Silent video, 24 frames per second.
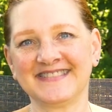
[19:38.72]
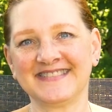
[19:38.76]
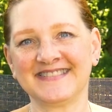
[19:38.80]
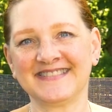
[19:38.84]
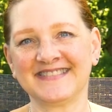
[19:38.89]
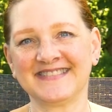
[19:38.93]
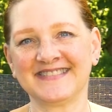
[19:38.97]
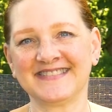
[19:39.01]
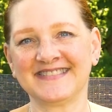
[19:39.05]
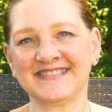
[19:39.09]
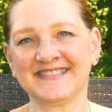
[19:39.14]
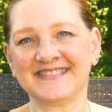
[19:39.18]

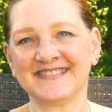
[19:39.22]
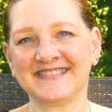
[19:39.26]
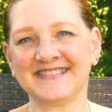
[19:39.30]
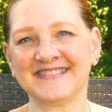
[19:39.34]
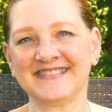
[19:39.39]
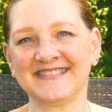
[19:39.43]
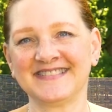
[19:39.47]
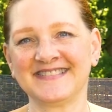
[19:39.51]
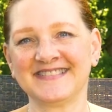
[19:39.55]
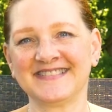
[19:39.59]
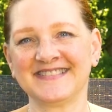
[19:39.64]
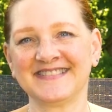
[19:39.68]

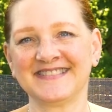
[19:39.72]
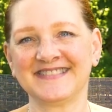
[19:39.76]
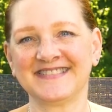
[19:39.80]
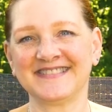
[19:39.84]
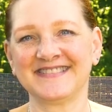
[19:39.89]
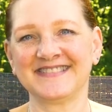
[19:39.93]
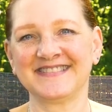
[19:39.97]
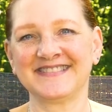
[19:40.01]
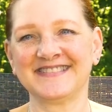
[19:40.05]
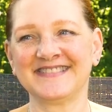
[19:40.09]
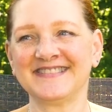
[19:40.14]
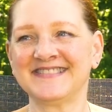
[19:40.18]

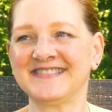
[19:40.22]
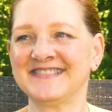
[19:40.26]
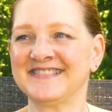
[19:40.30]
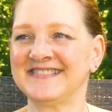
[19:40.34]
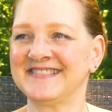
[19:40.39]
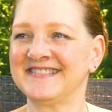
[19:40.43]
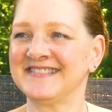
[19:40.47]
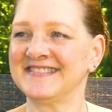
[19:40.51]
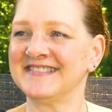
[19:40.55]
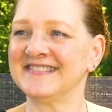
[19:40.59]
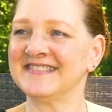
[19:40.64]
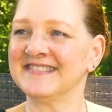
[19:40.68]

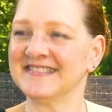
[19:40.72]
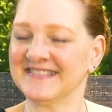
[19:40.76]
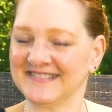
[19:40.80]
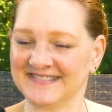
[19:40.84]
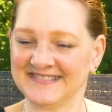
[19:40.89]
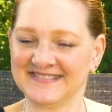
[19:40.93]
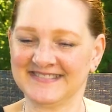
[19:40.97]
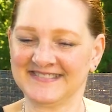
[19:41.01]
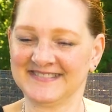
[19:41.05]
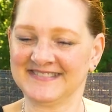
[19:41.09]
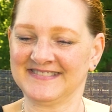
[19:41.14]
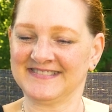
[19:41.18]

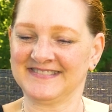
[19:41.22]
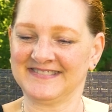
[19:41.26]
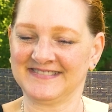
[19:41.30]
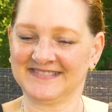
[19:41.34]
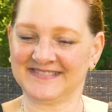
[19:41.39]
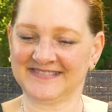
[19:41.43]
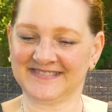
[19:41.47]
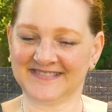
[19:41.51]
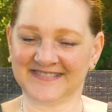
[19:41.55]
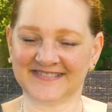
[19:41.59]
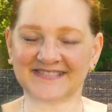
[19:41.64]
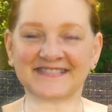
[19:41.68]

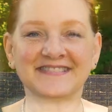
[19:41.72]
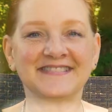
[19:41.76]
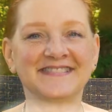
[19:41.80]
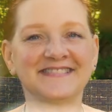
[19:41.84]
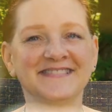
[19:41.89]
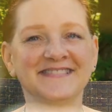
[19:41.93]
[no speech]